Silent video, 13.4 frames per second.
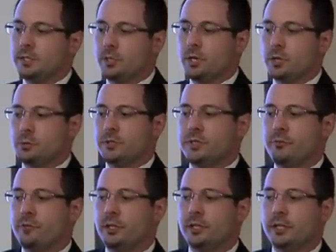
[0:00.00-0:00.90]
let's talk
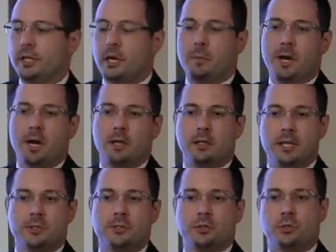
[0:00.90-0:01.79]
specifically about
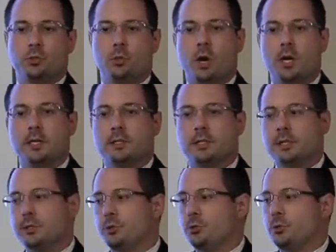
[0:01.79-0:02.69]
lasers. Why is
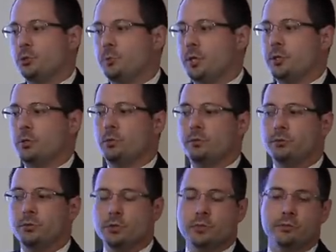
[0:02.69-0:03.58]
laser so special? Well,
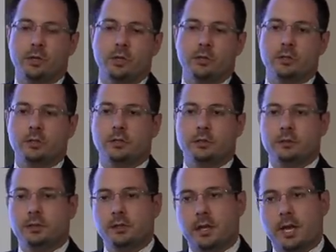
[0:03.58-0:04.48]
first of all, the
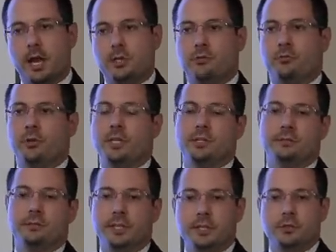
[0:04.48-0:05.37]
catchphrase
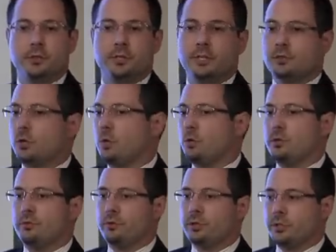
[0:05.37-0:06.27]
of laser is
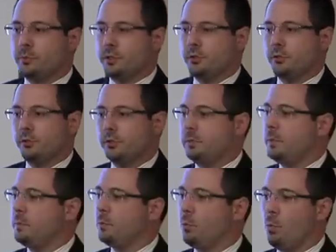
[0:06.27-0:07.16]
always very special.
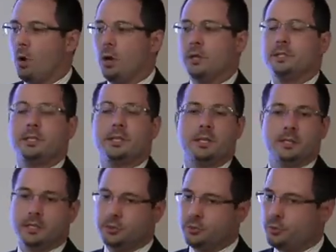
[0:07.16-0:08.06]
People want to get
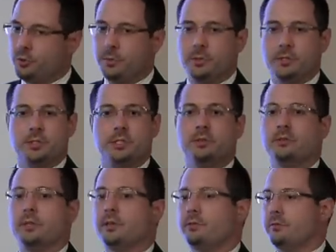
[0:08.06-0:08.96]
laser treatments
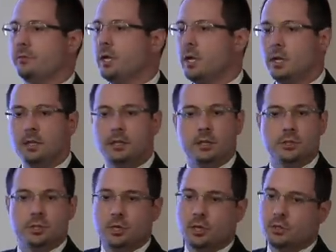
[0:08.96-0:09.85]
even if
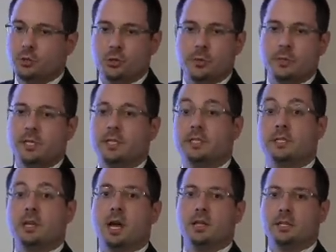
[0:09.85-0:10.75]
there's another treatment that's
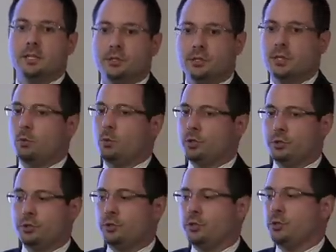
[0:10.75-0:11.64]
non-laser that works
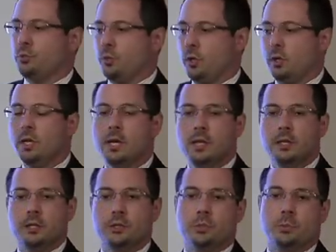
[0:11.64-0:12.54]
just as well.
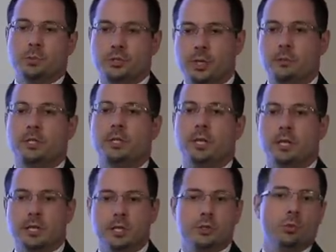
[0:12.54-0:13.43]
There's a perception
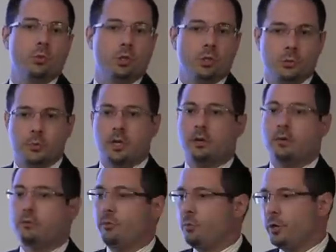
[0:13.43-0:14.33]
that laser works
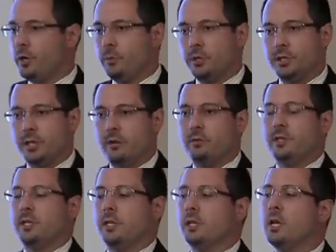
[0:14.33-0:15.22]
better for pretty much
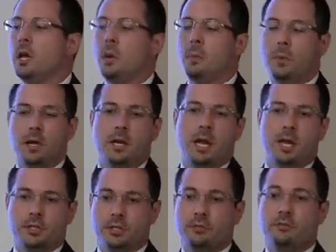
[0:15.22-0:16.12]
everything, but
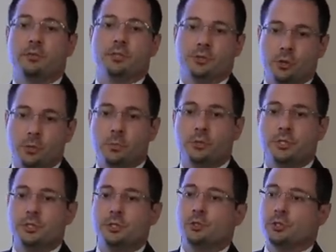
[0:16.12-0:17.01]
actually for certain
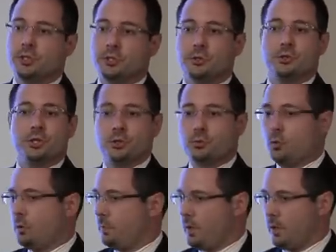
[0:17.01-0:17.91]
procedures, laser does
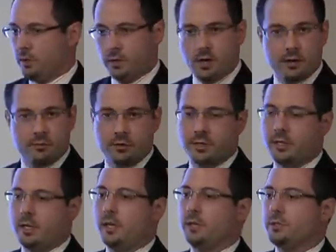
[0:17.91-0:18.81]
work better than
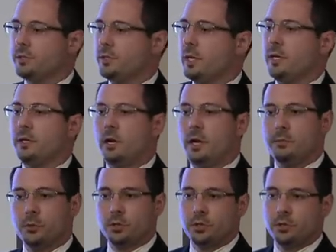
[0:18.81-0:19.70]
everything else. And
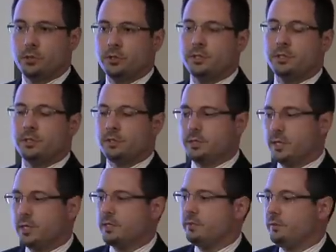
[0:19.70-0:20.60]
I'm going to go into the
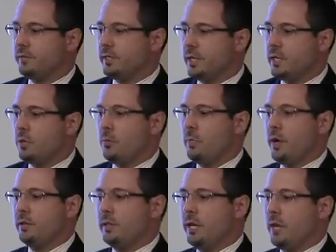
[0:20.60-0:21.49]
scientific data
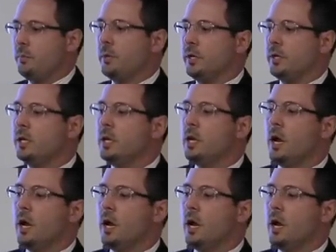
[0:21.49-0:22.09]
about that, but